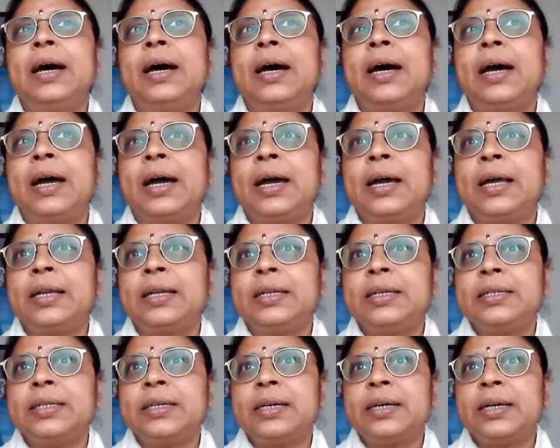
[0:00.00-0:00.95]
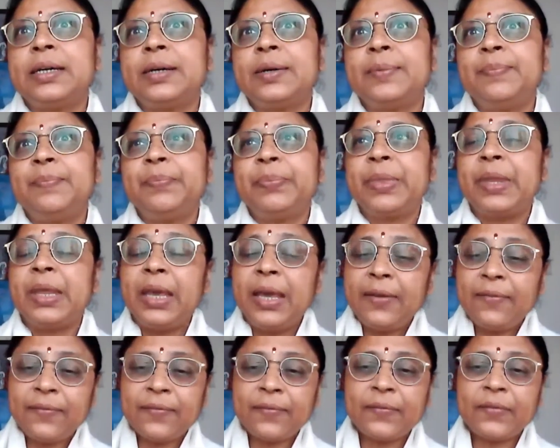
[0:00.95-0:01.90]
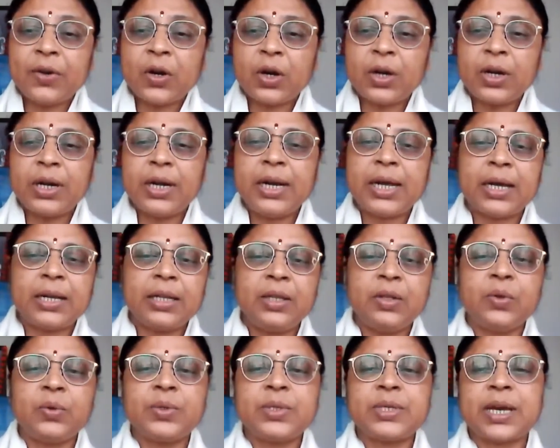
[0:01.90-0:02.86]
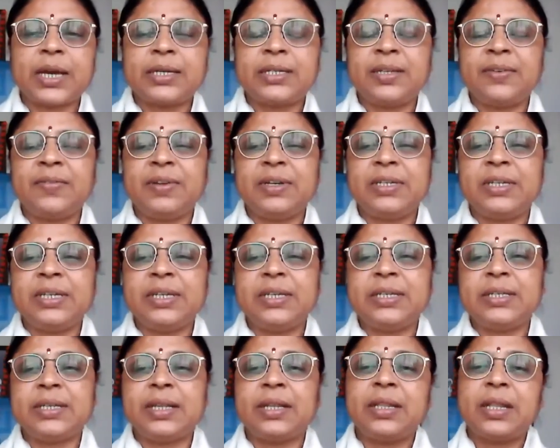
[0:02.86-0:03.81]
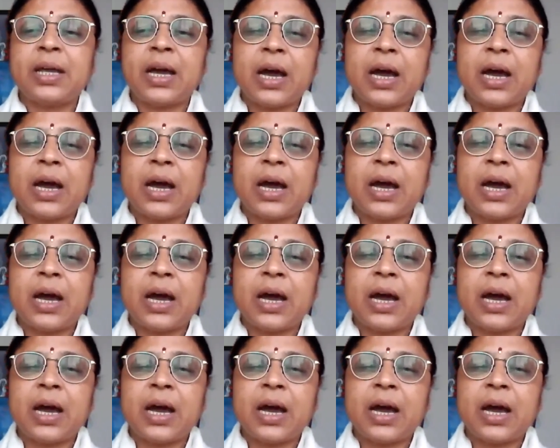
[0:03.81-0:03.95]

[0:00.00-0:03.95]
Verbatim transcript: and uh, if not done those activities, then the